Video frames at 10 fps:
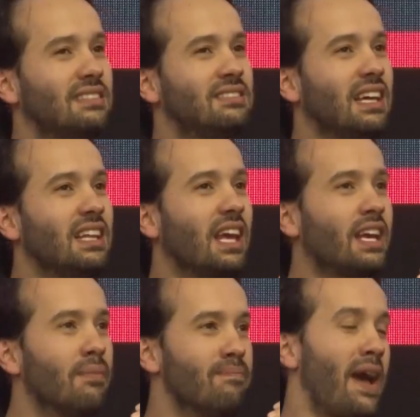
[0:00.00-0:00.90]
let's say
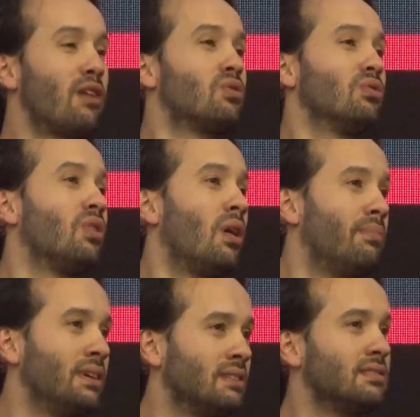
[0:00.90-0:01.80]
like macro
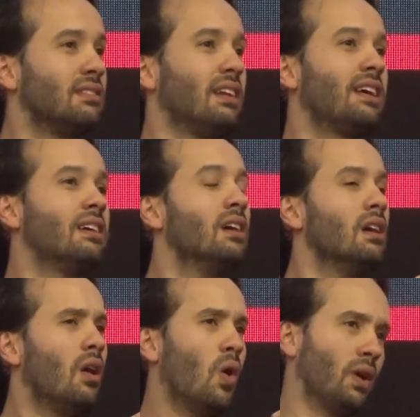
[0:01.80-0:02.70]
topics like
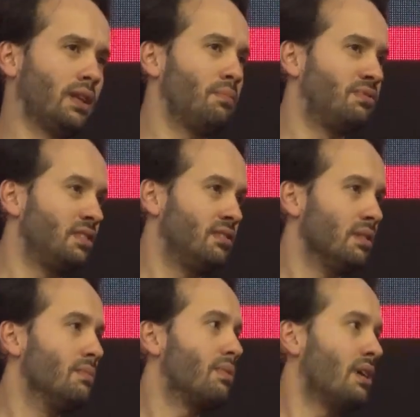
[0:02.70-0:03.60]
oh a type
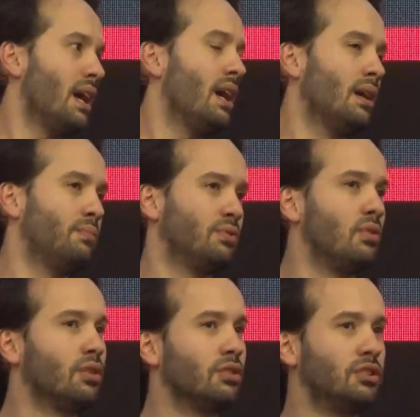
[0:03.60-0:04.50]
system perhaps
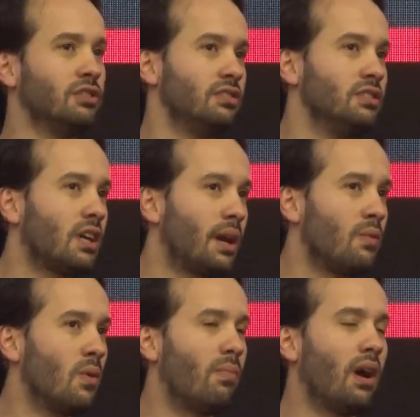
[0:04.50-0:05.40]
or just in
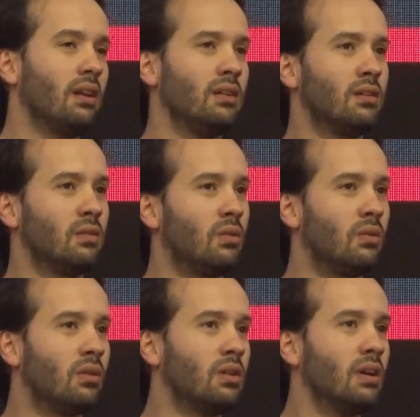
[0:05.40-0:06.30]
time compiler
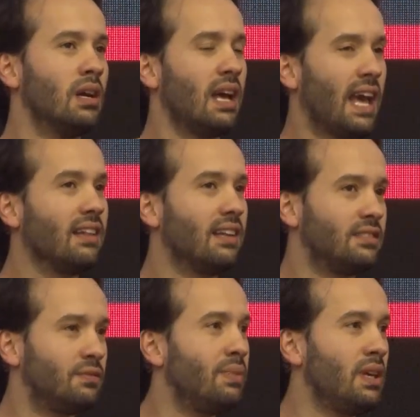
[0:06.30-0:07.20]
or
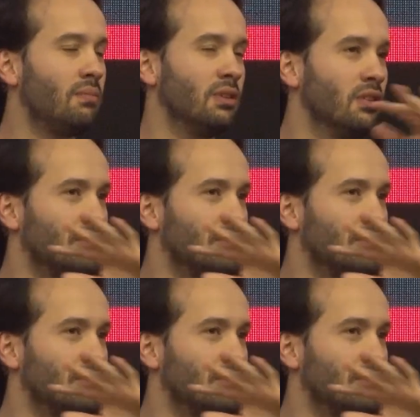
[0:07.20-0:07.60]
LSP, but